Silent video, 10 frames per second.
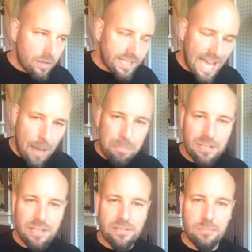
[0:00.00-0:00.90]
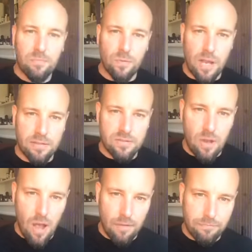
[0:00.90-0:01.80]
Capitalism runs
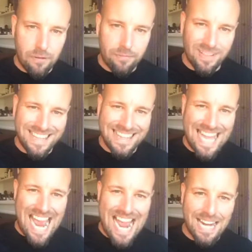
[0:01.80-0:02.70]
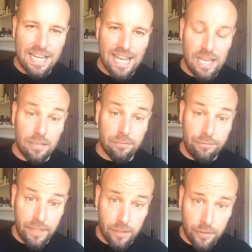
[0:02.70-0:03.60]
off of lack and
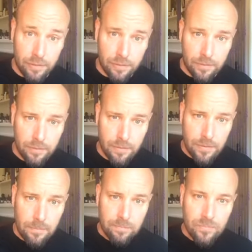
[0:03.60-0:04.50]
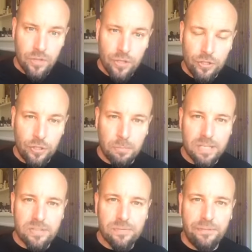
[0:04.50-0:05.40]
fear. You
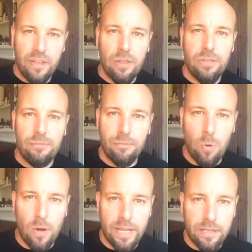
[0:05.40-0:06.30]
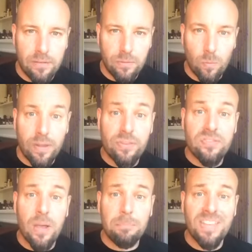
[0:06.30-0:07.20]
must fill the void with
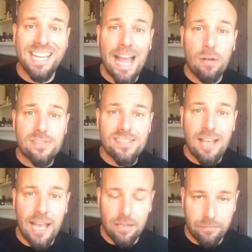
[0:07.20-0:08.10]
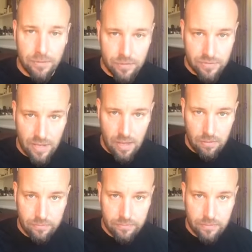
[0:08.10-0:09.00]
something outside of
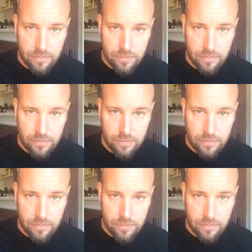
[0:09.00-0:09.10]
yourself.